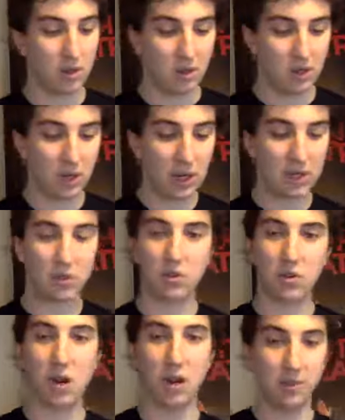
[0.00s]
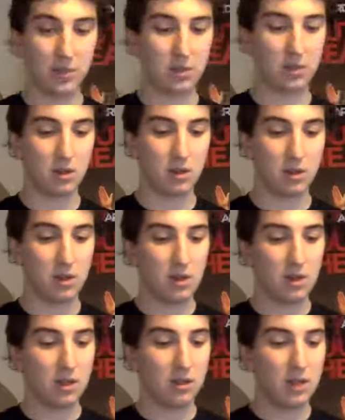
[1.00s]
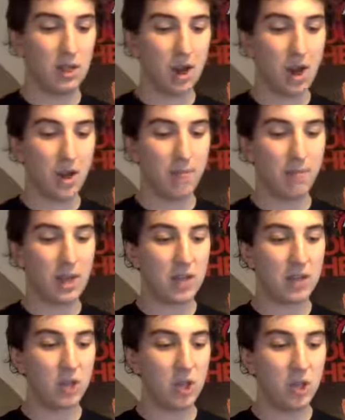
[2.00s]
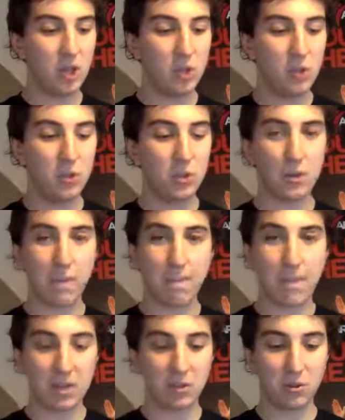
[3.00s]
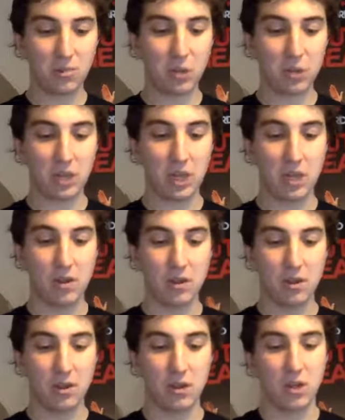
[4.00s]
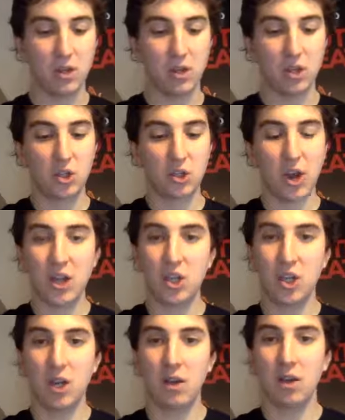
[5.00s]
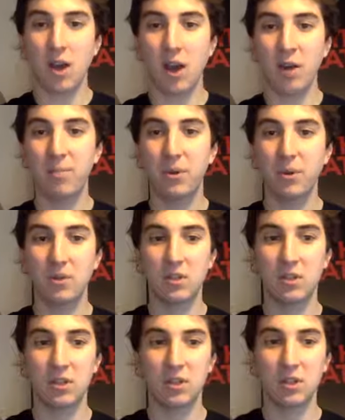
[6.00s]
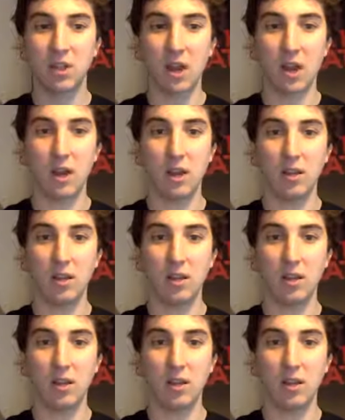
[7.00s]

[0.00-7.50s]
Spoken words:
So he describes the Iron Man's huge metal body stretching up to the sky.